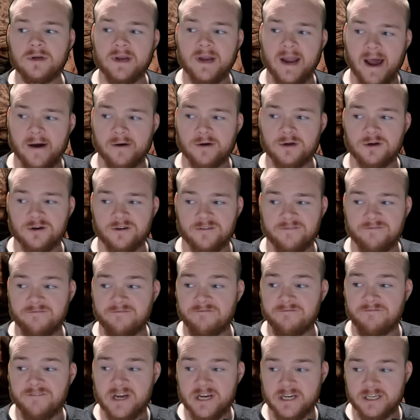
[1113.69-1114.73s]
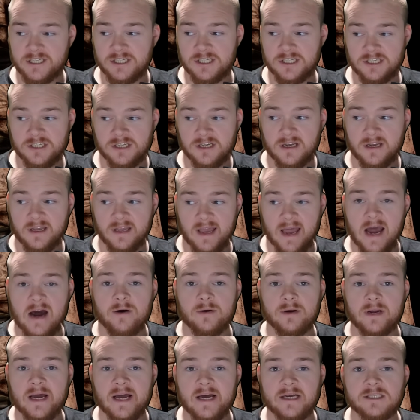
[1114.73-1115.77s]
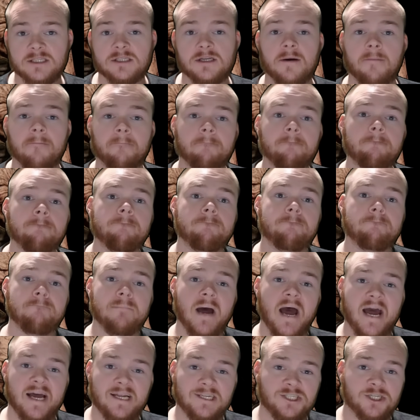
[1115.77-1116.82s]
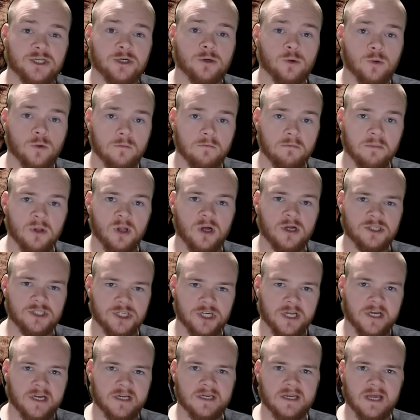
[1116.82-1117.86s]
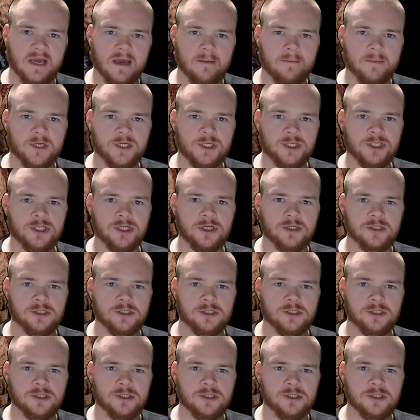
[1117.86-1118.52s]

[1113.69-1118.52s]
now your fists count as magical bludgeoning damage,